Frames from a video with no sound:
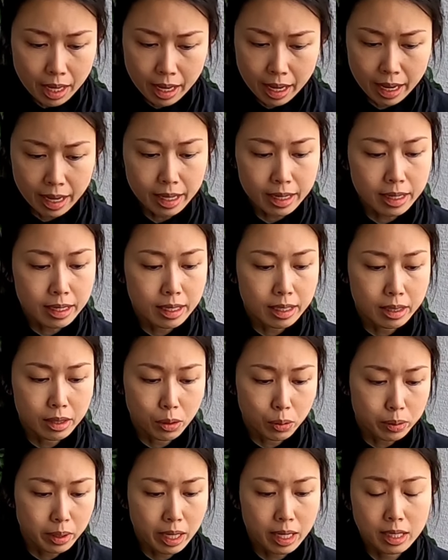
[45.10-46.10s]
and
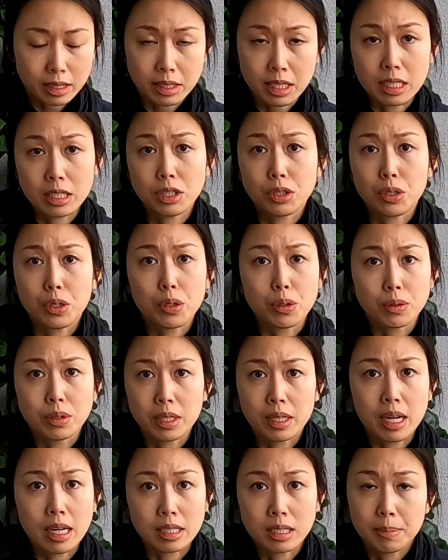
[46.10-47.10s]
don't get a chance to use
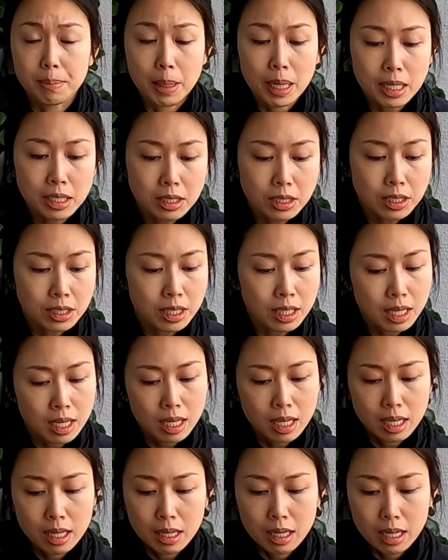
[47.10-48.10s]
it as much.
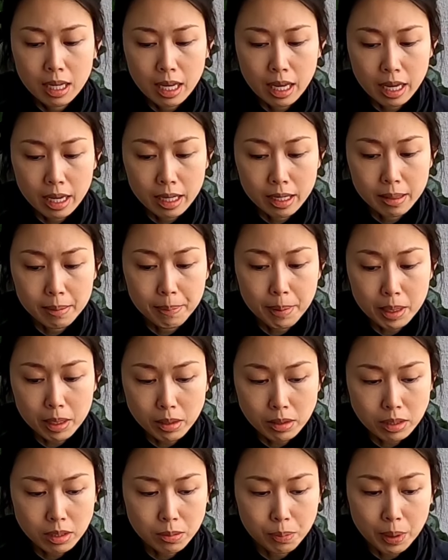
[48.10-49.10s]
And
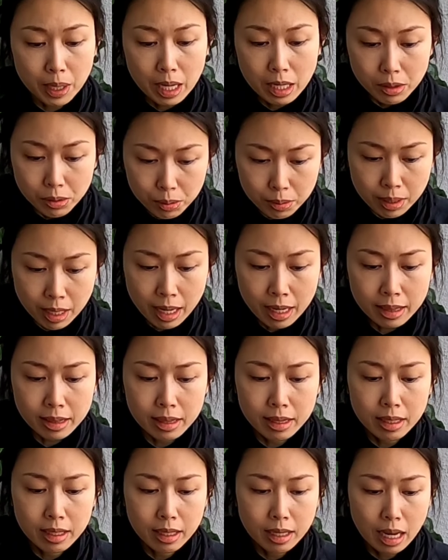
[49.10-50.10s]
because when I do
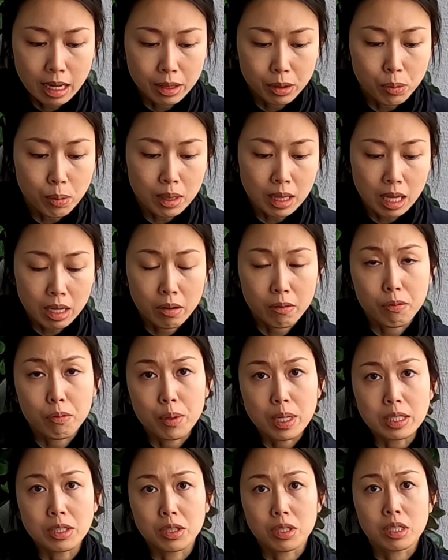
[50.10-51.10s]
that, I do a lot of
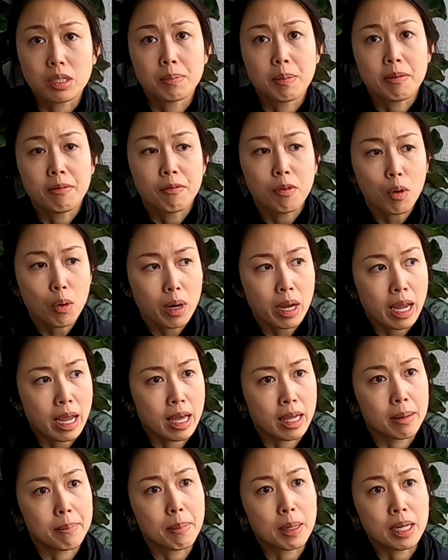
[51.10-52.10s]
research
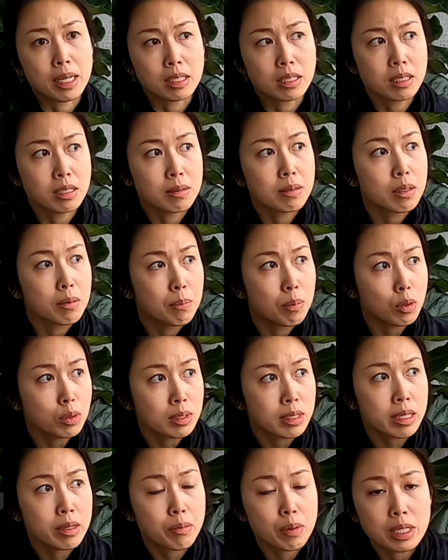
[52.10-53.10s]
beforehand, but it's
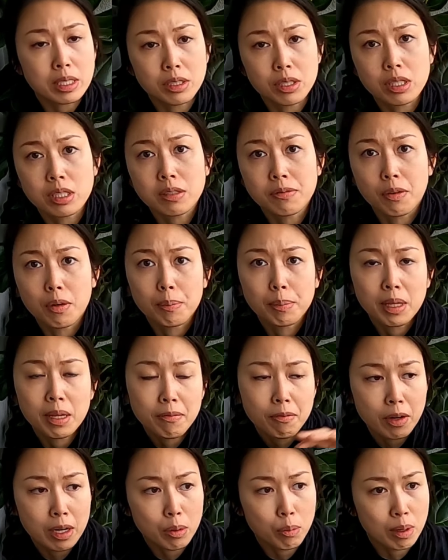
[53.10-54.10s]
mostly research from
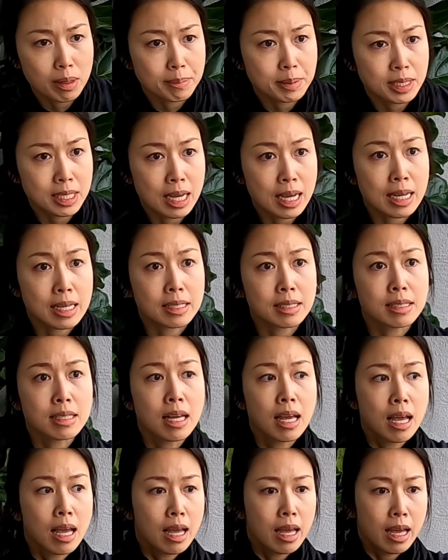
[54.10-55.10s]
different websites
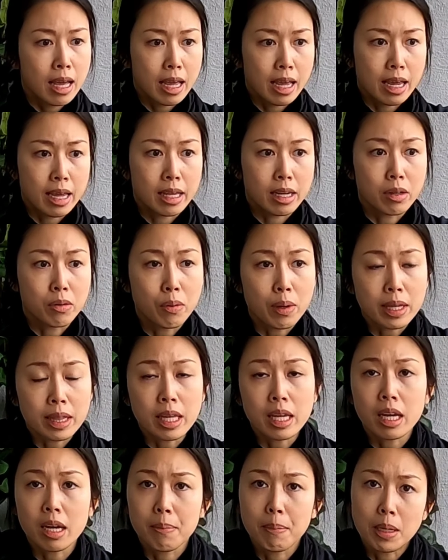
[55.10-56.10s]
and
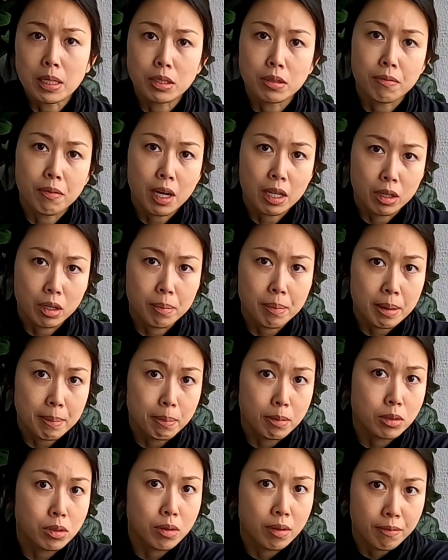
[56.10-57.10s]
reading a bunch of other
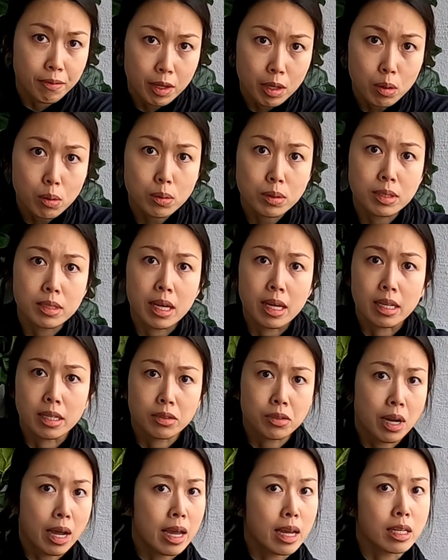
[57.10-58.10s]
people's reviews
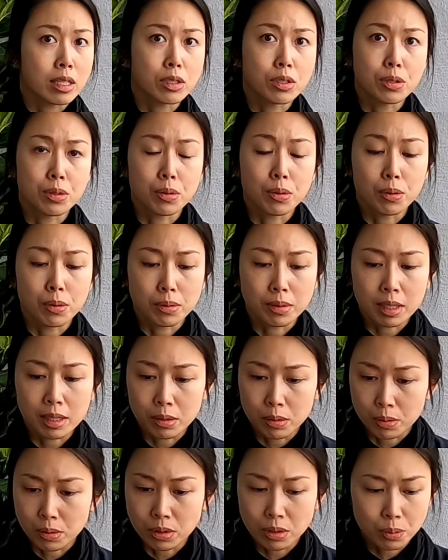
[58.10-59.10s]
and trying to
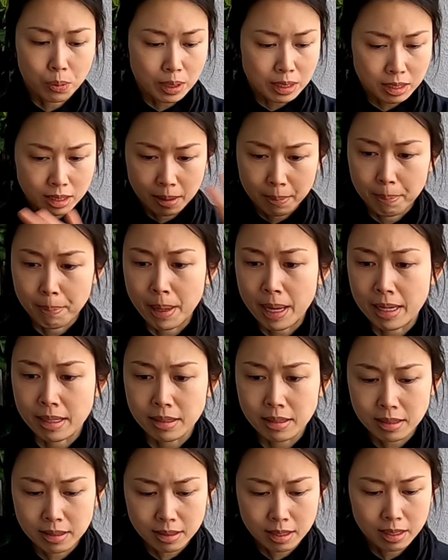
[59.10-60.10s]
deduce what's the
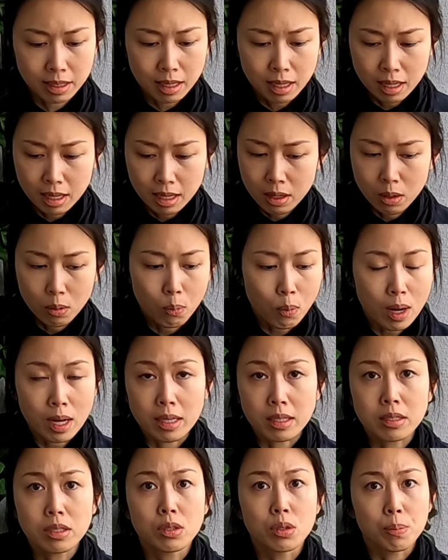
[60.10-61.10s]
best
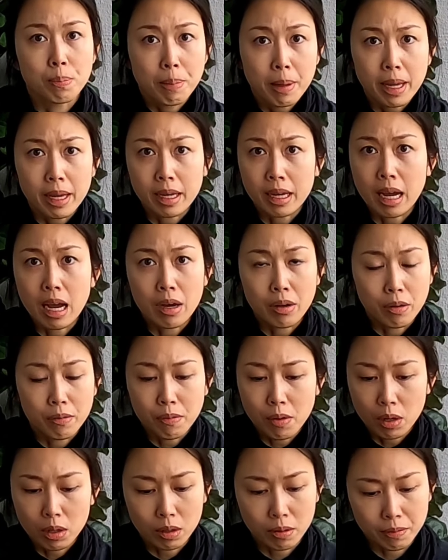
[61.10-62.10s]
ones to pick out
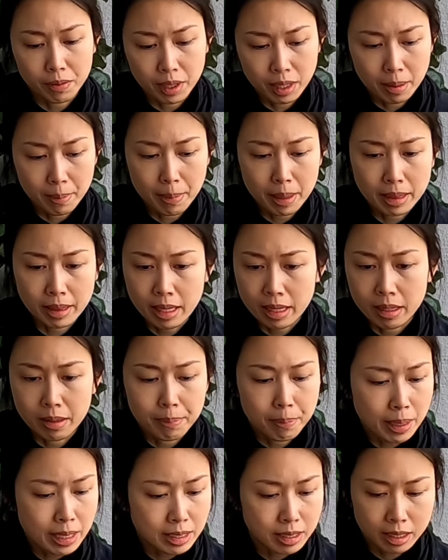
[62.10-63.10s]
of all of them, and
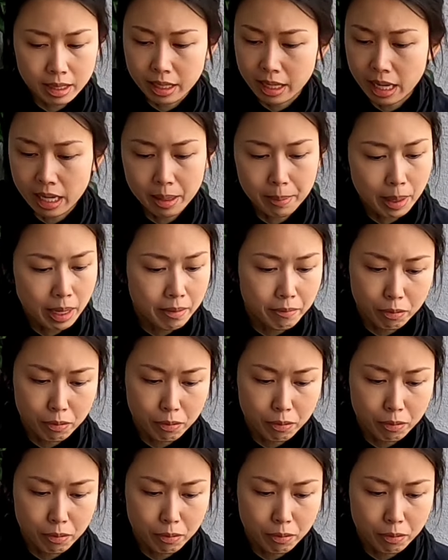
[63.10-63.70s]
then basically getting my